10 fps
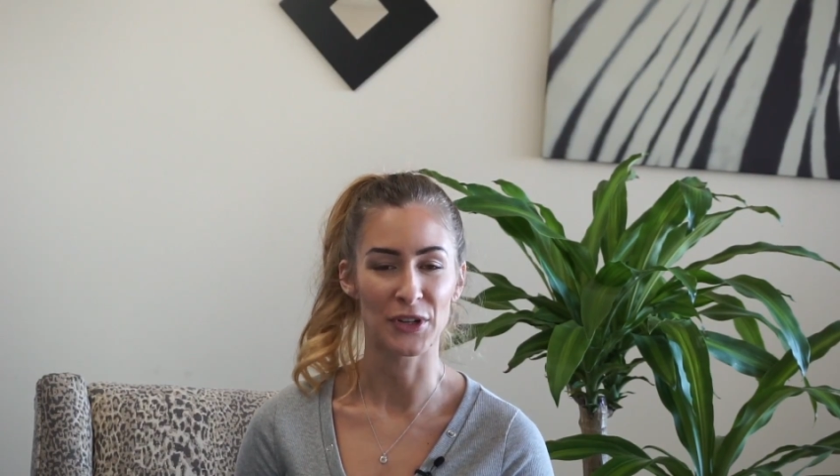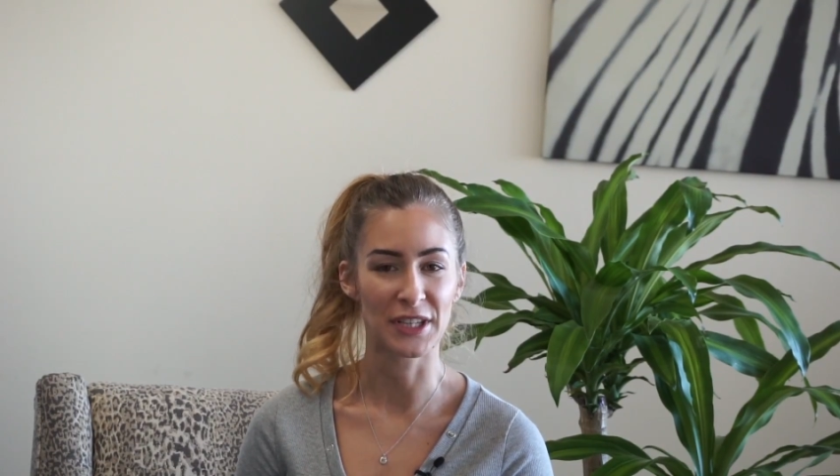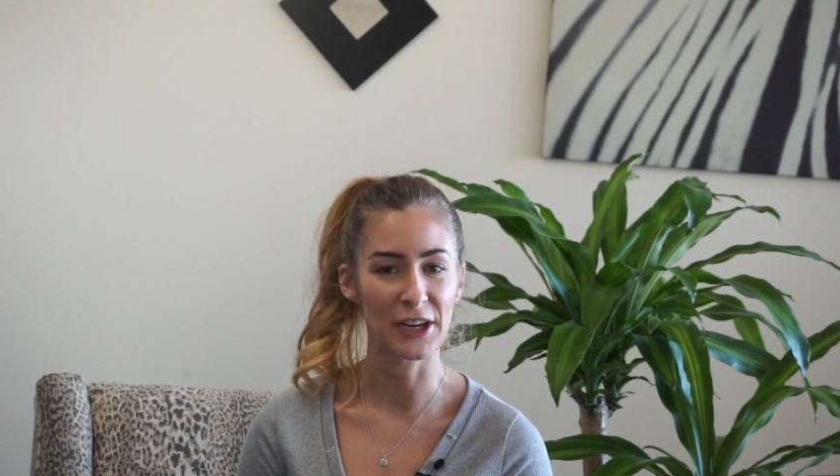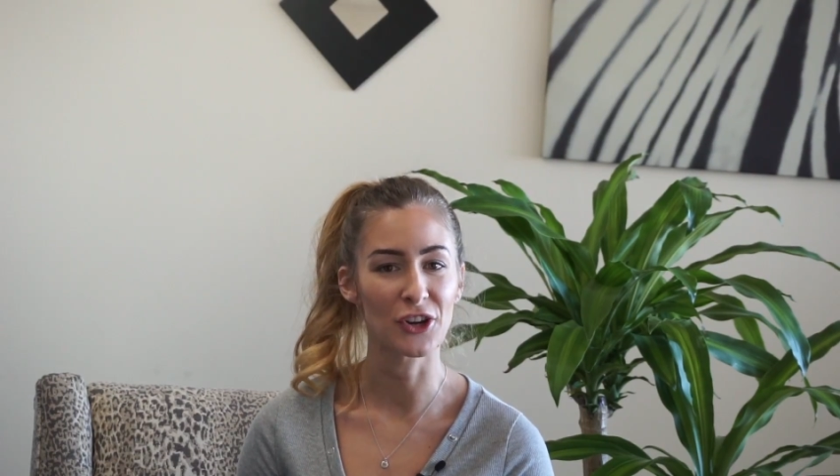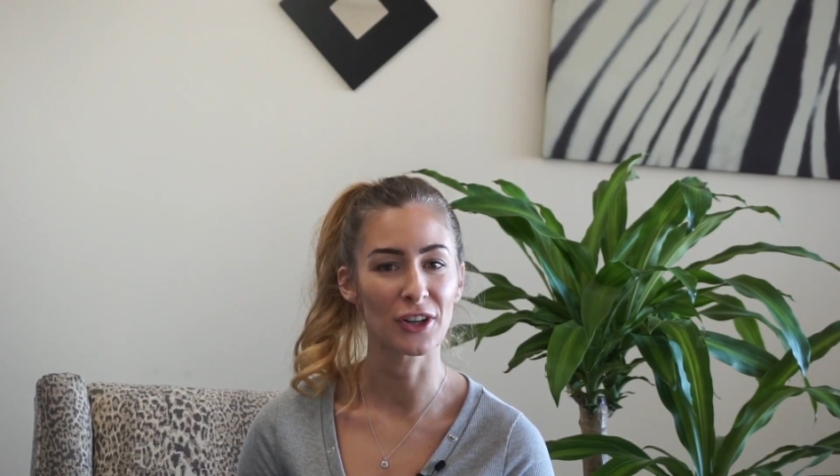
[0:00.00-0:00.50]

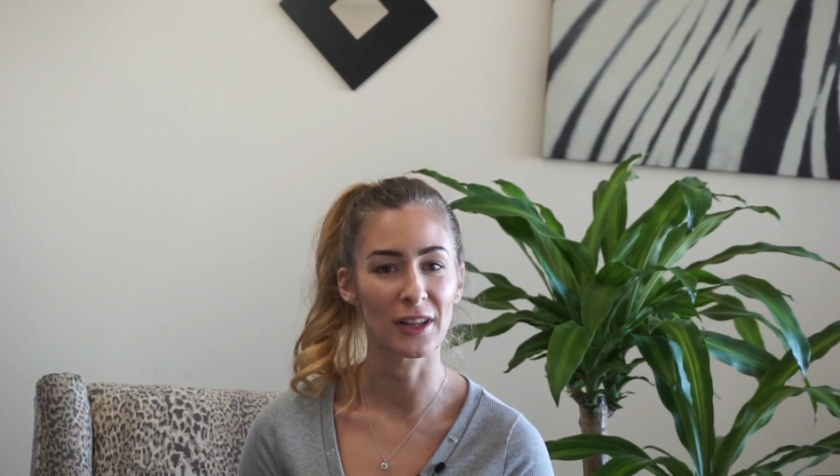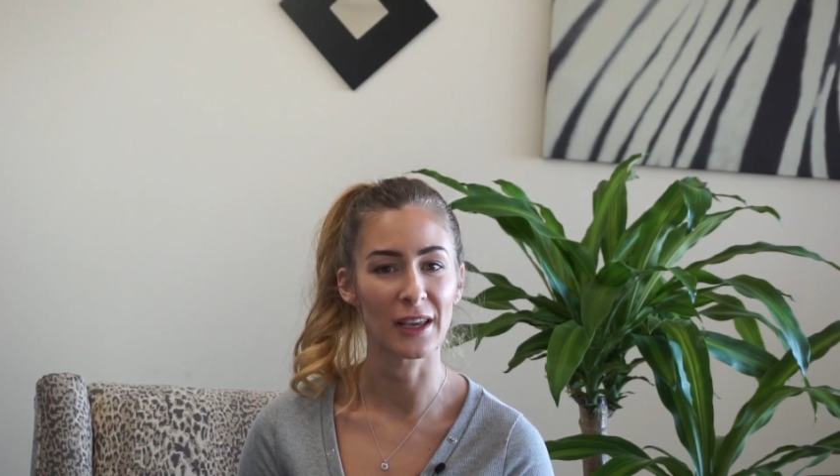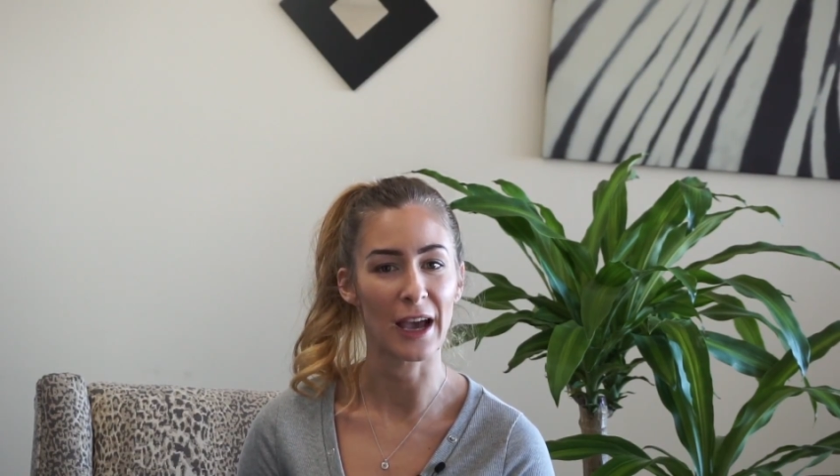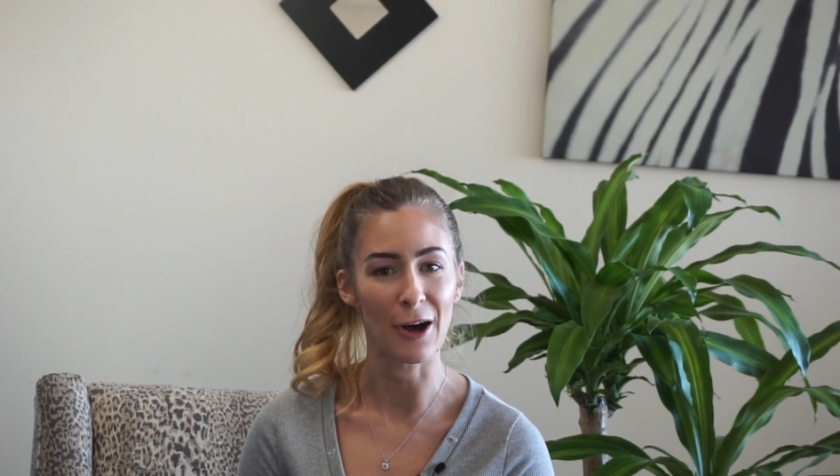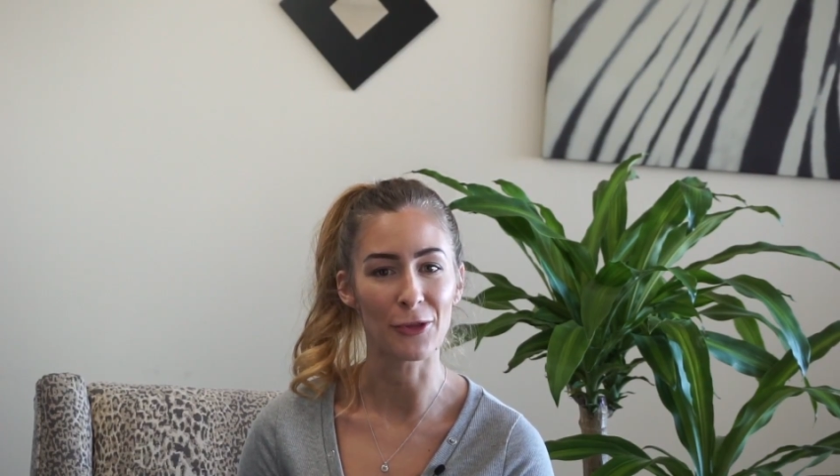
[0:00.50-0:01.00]

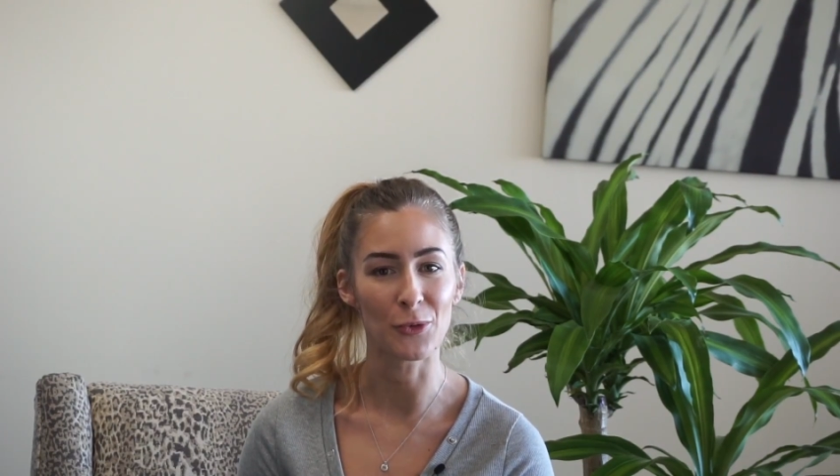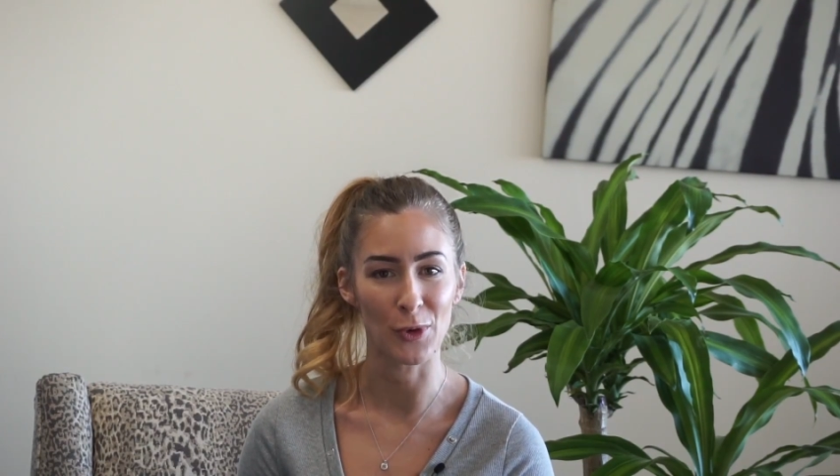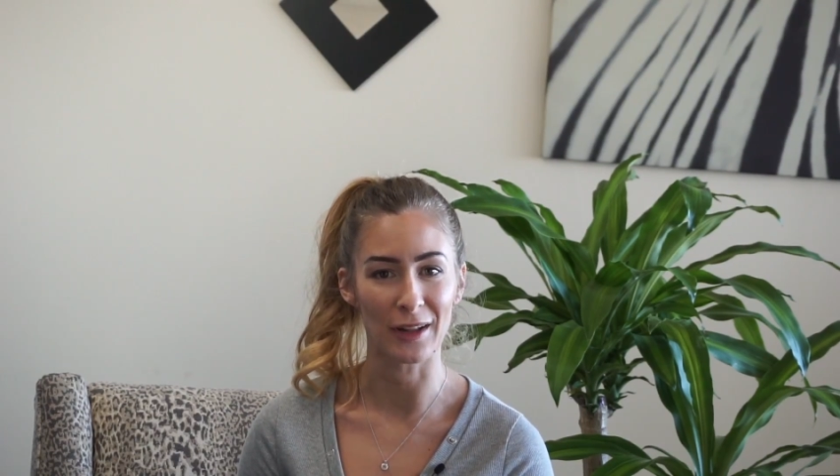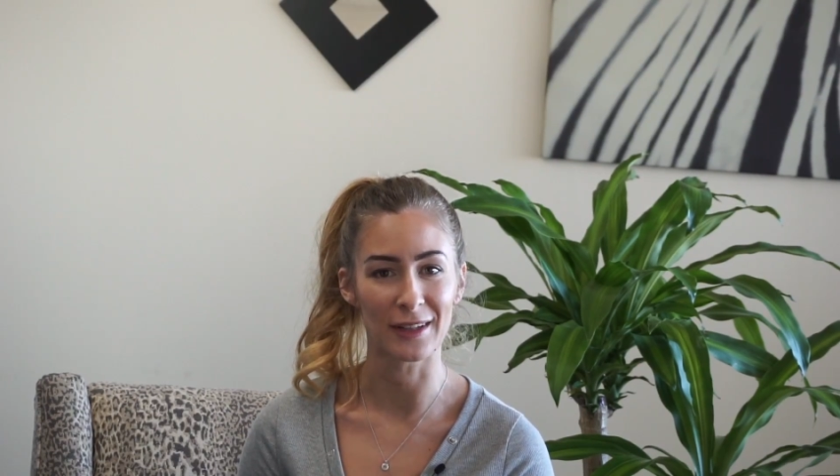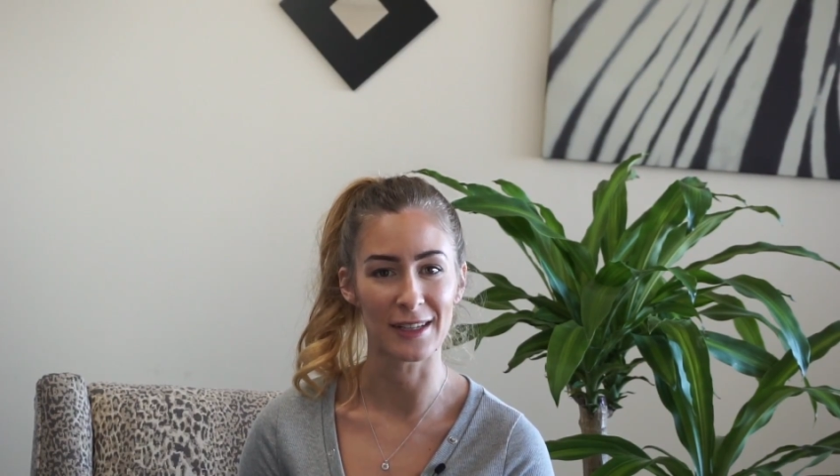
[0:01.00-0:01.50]
particularly health and
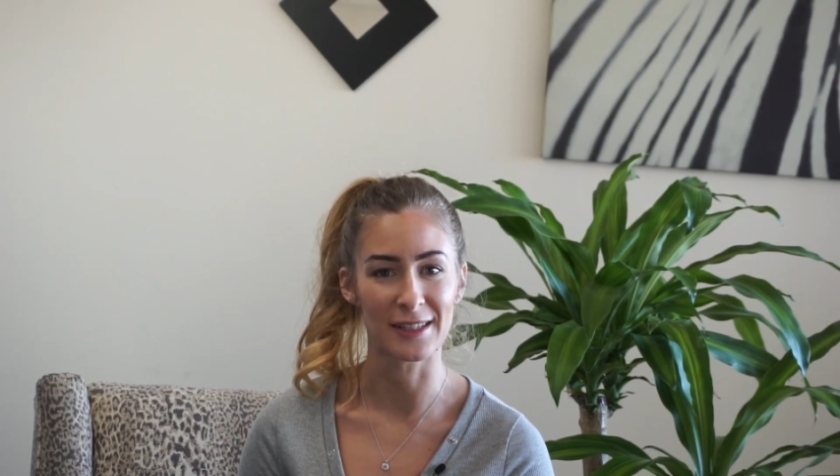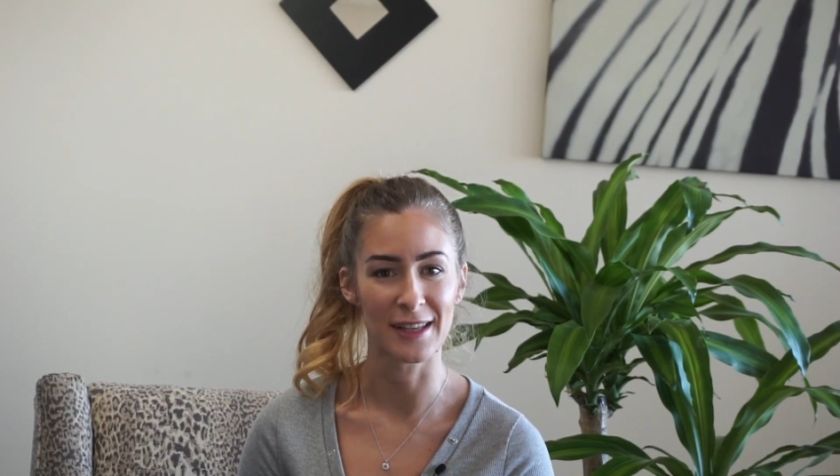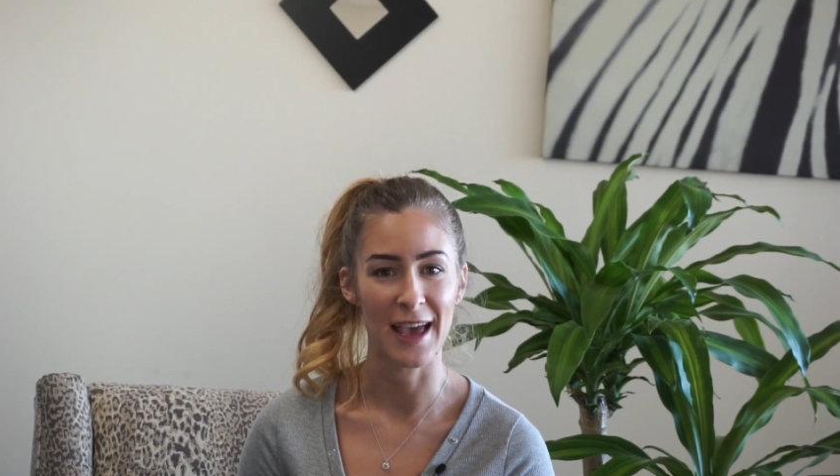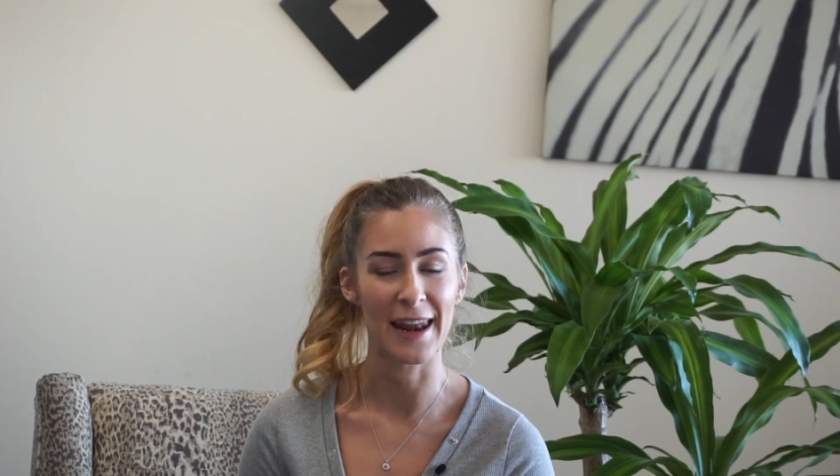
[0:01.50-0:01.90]
wellness